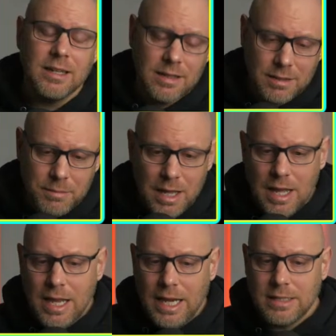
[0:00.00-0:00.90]
of them.
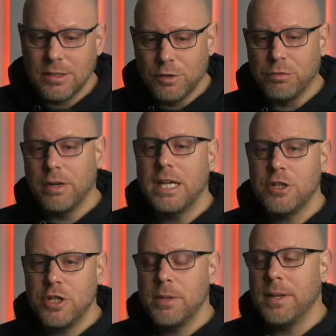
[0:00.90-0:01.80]
It's a great
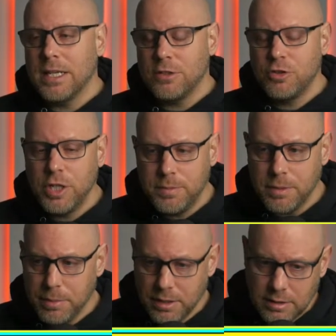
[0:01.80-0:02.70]
ship, and it's cheap to
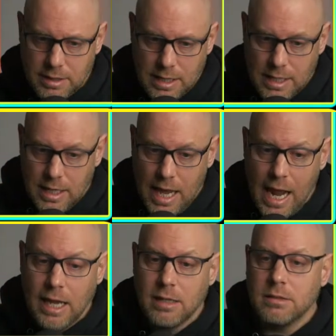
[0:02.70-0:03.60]
build.
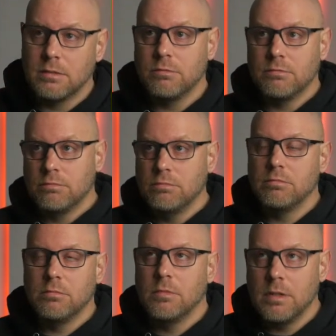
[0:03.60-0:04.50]
And
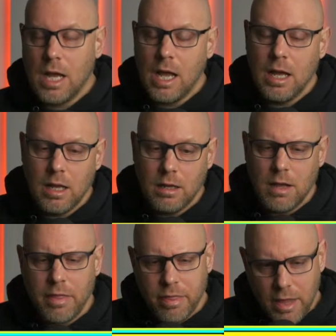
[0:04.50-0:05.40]
I
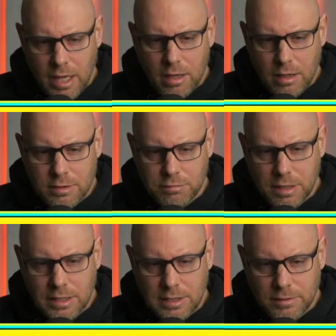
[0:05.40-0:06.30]
think it's
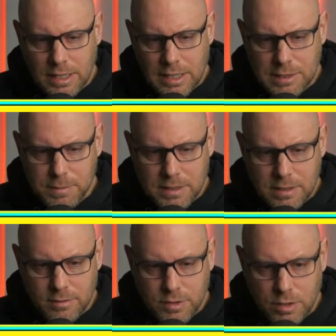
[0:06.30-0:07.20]
relatively
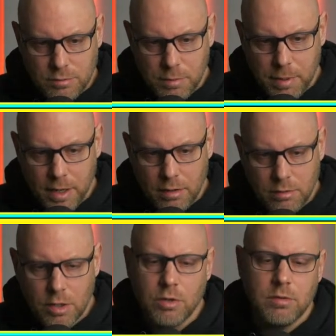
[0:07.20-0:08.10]
inexpensive to repair.
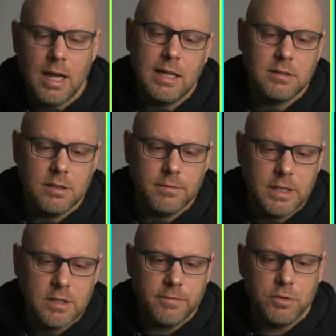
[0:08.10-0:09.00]
No, it's
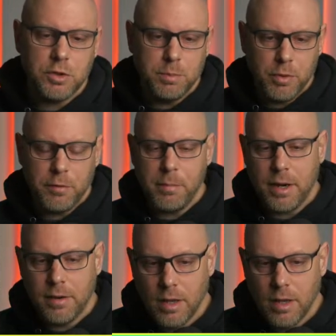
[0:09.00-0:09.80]
a full 2-point repair.